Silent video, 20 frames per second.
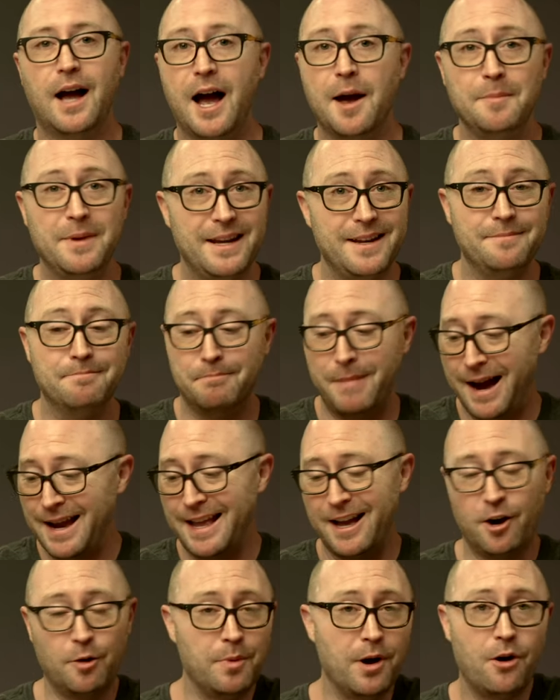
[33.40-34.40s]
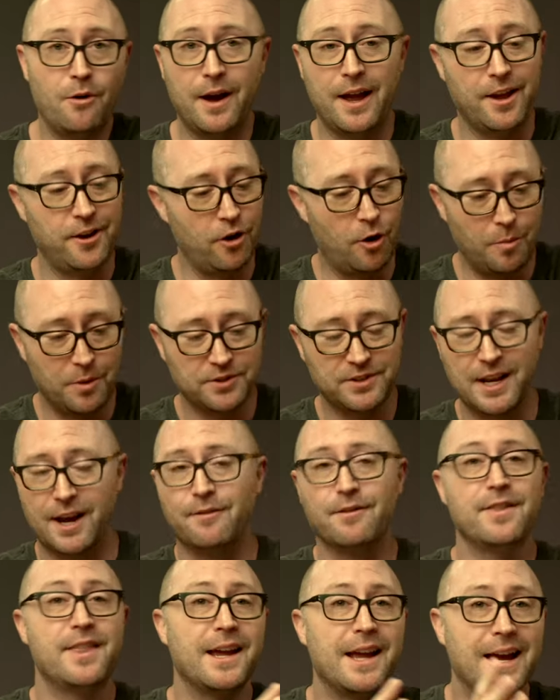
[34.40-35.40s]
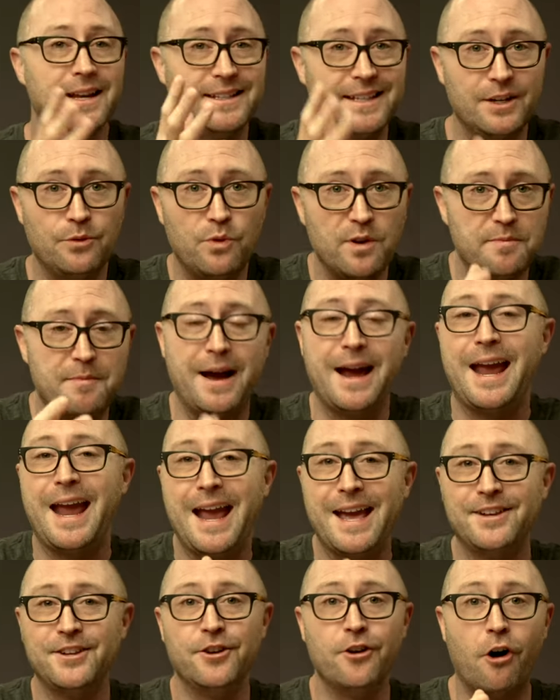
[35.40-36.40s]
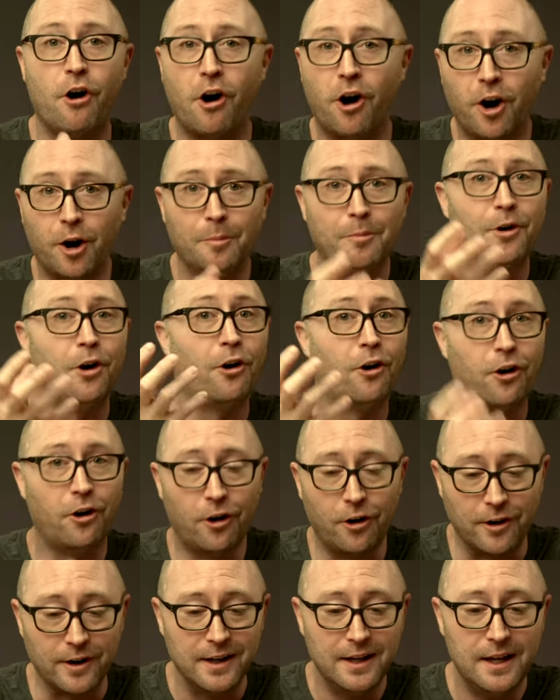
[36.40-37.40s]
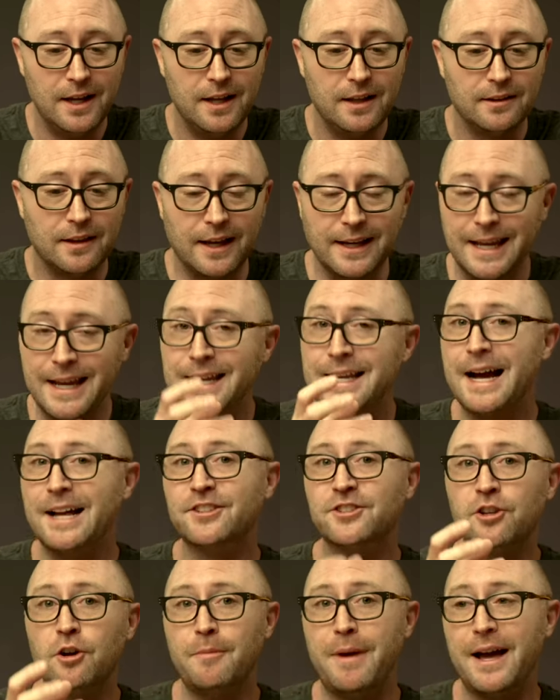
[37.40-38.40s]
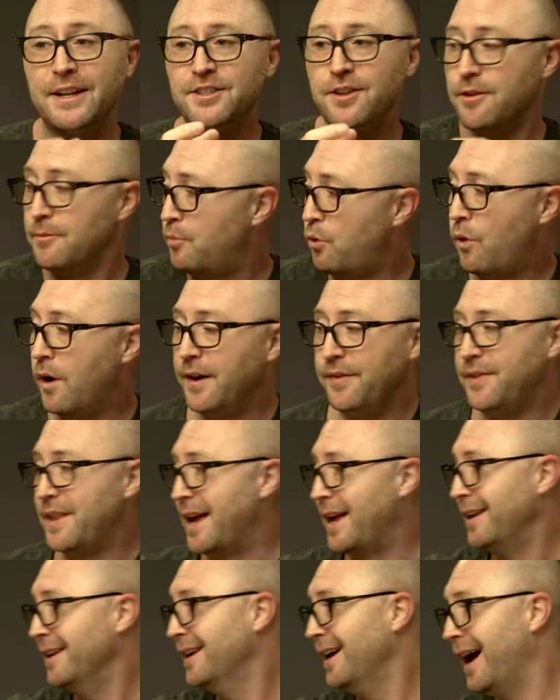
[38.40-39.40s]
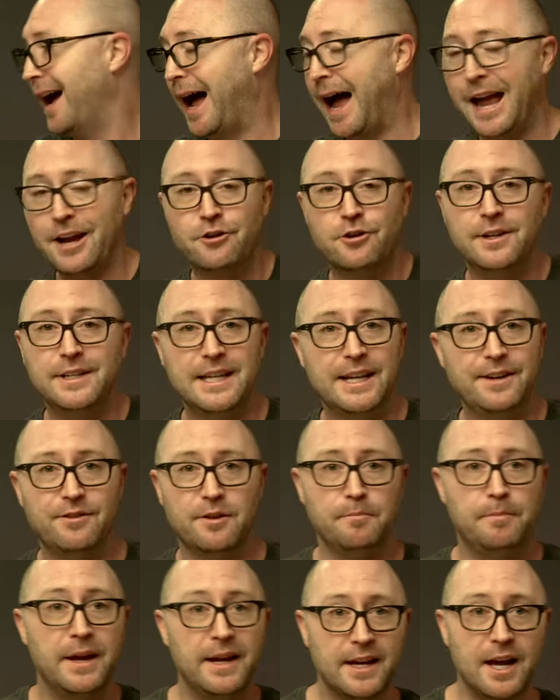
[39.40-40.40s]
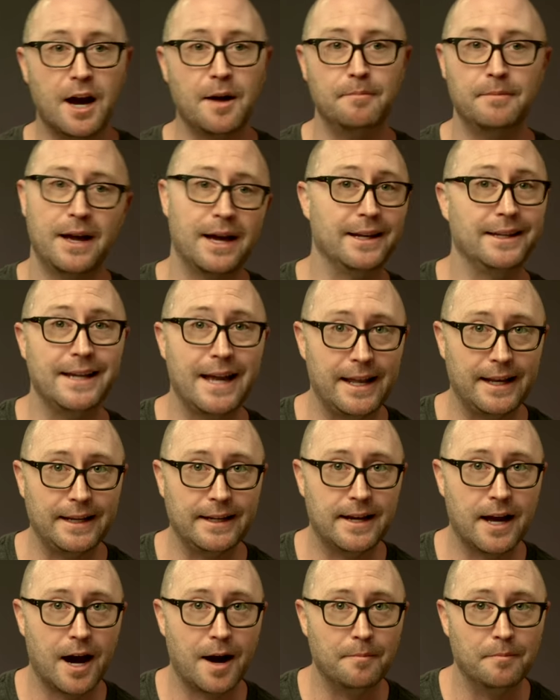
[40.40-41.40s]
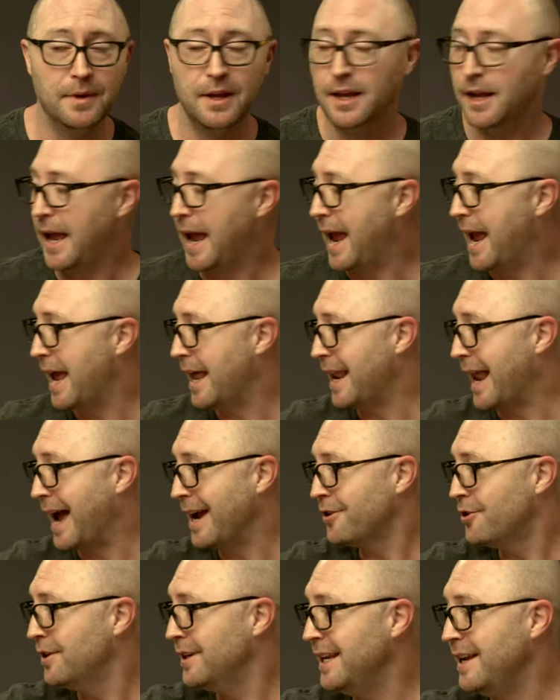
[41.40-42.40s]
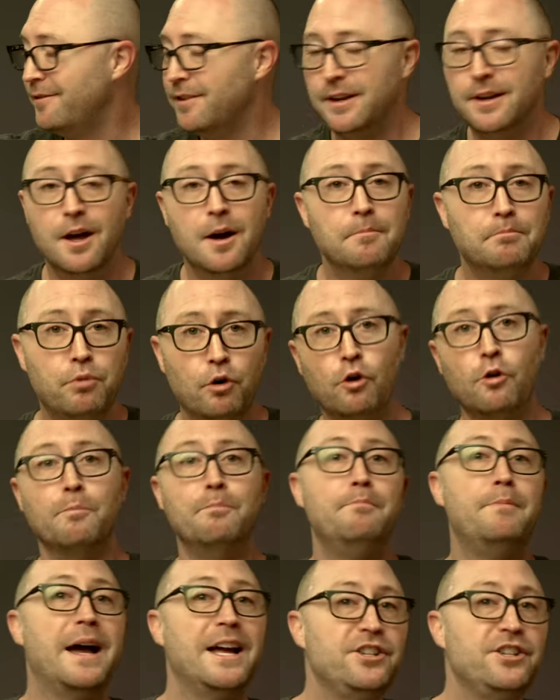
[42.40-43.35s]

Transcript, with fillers: In a previous video, I talked about my repetitive strain injury on my elbow, or R S I, and that is because what I found is the way I was using my computer with a mouse off to the